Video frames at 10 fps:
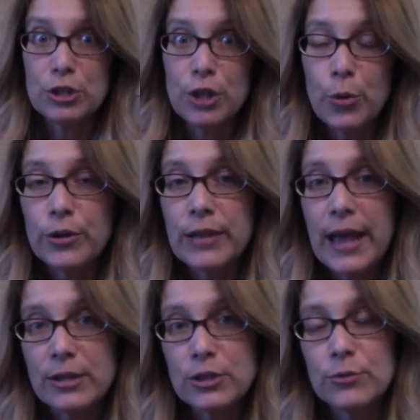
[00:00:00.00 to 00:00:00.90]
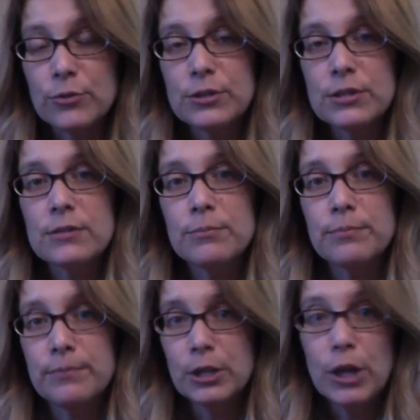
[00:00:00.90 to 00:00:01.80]
lower lactose
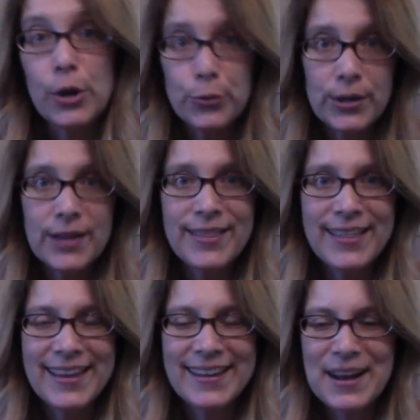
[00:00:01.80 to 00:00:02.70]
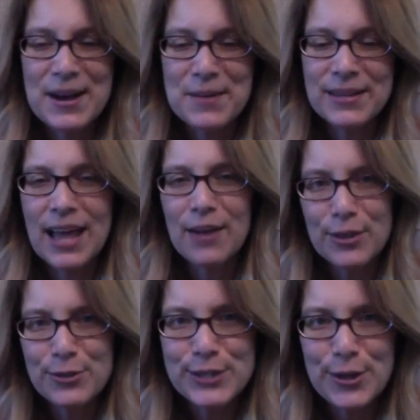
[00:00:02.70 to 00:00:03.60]
load than a lot of
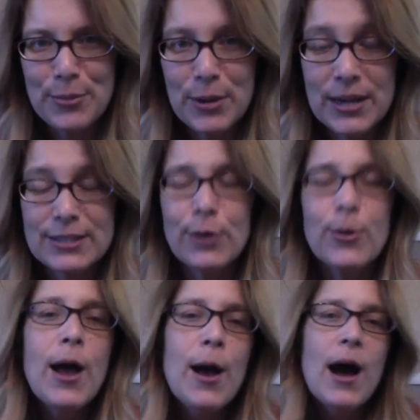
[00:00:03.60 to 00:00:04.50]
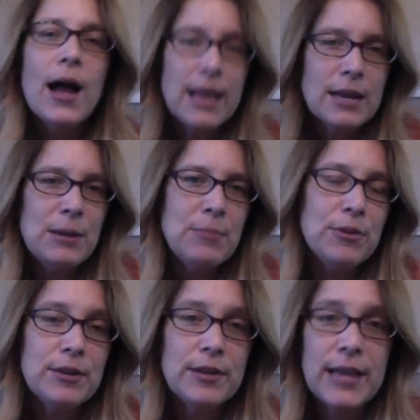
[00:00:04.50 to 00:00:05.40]
other dairy products. So a lot of people
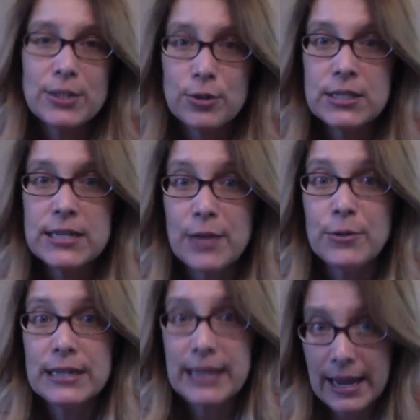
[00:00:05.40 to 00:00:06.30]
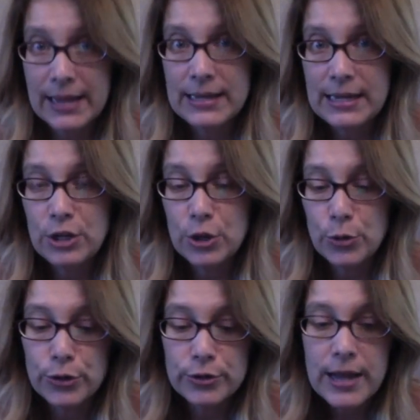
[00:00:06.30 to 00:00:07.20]
that are lactose intolerant can eat
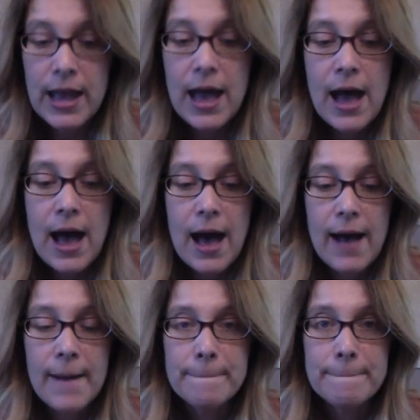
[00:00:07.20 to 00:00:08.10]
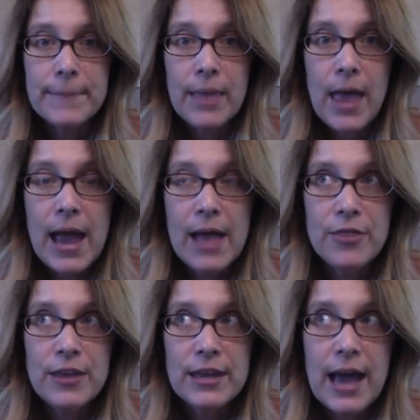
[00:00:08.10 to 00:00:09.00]
yogurt. And
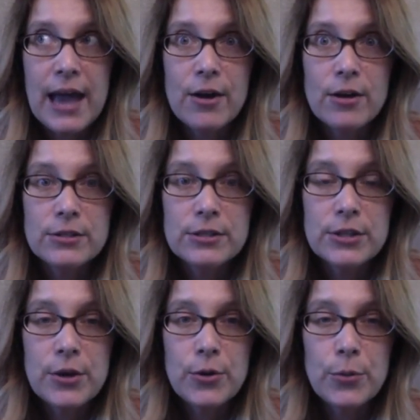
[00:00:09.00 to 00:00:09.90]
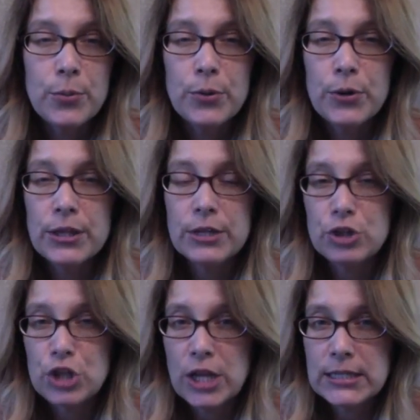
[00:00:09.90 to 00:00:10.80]
then I also there's
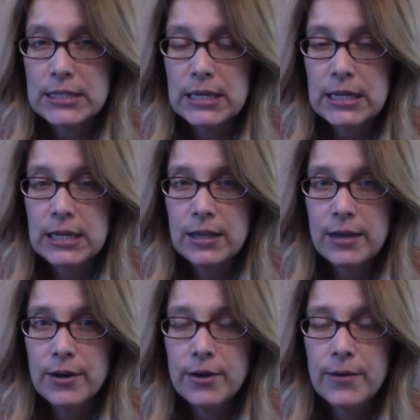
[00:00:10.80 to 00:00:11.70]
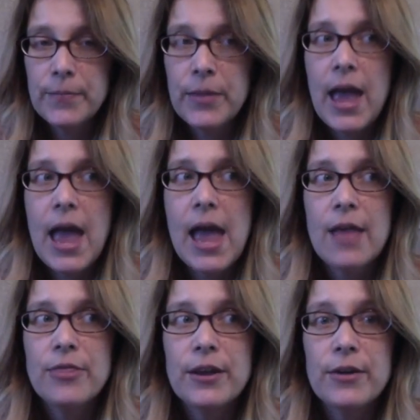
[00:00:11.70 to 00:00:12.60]
gelatin in there,
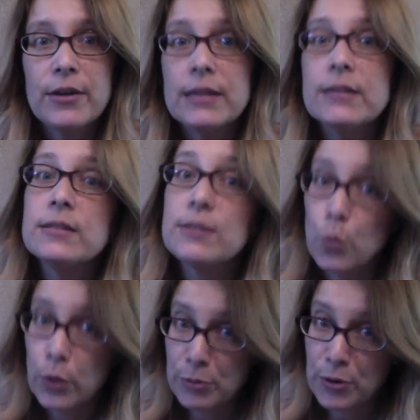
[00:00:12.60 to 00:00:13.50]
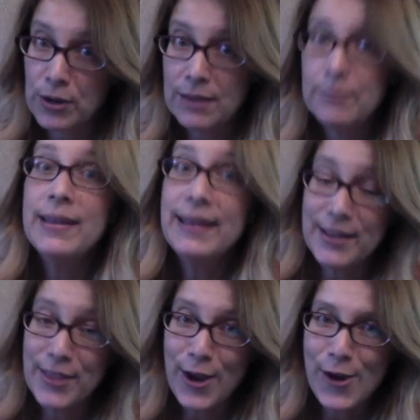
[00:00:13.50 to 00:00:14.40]
and there is whipped cream in
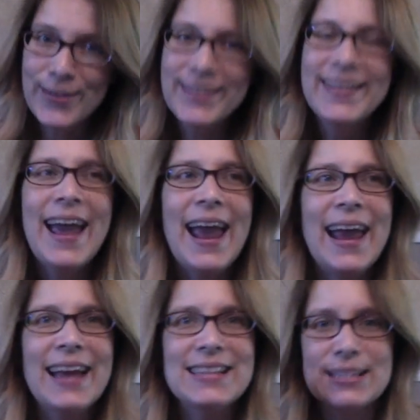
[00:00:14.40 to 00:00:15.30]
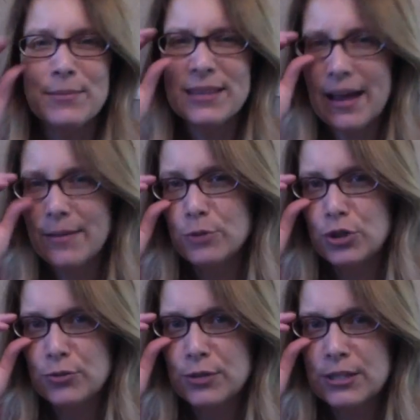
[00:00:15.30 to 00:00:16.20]
there, and some lime
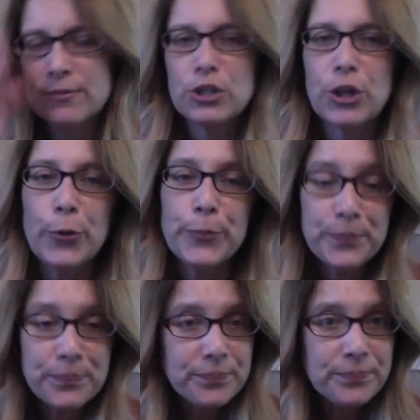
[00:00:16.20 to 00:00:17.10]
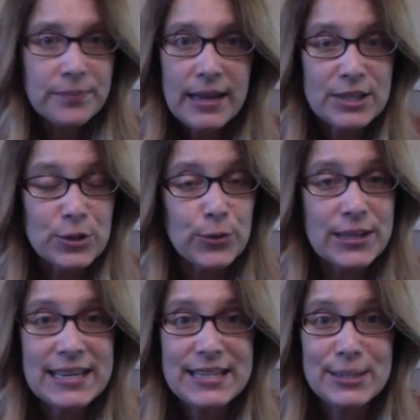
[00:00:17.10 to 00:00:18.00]
juice. So it's a really
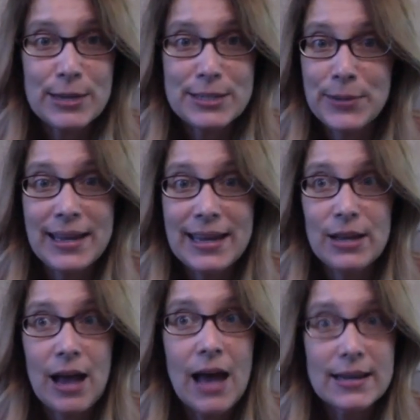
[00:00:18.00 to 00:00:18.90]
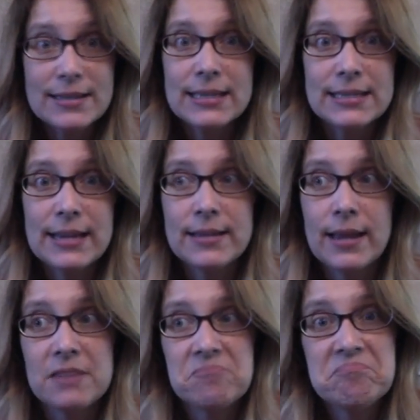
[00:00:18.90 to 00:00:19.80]
easy recipe. Honestly, it takes like
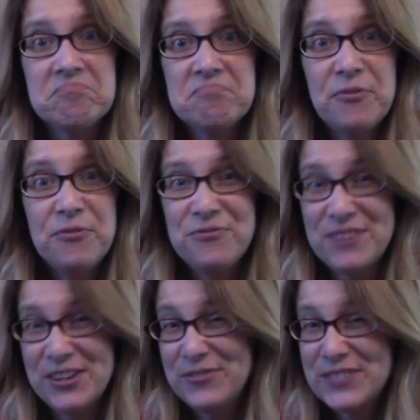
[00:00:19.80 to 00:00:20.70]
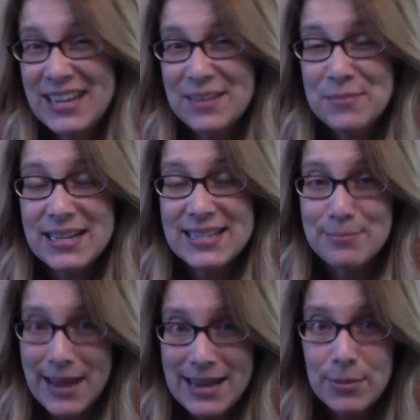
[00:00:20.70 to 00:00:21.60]
15 minutes
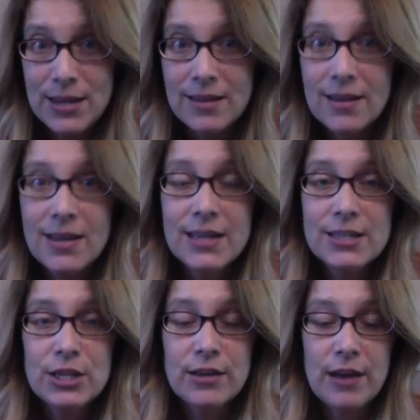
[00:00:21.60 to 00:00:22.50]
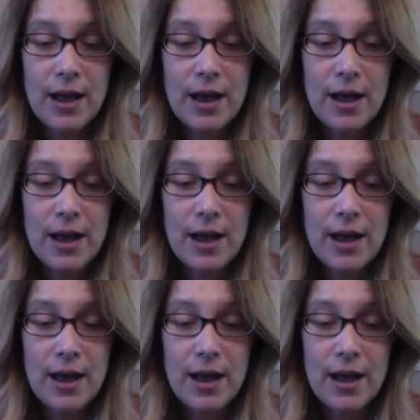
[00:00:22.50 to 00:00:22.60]
maybe to